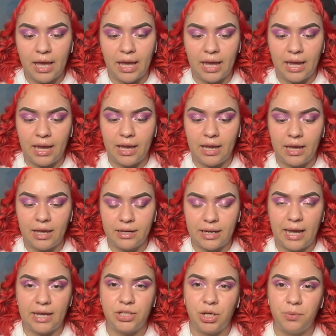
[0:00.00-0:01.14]
and
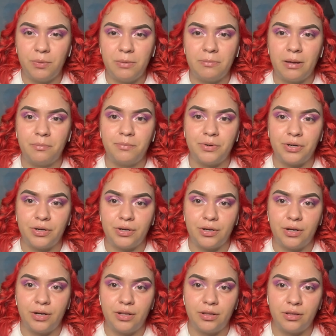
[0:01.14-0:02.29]
I don't remember
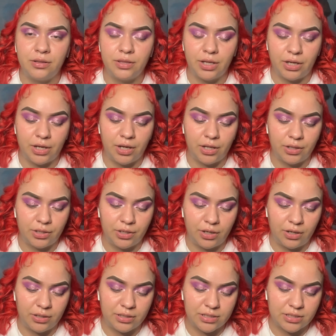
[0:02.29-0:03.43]
the color
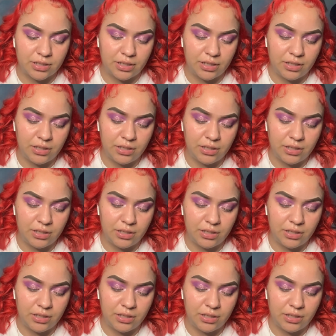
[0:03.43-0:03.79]
honestly,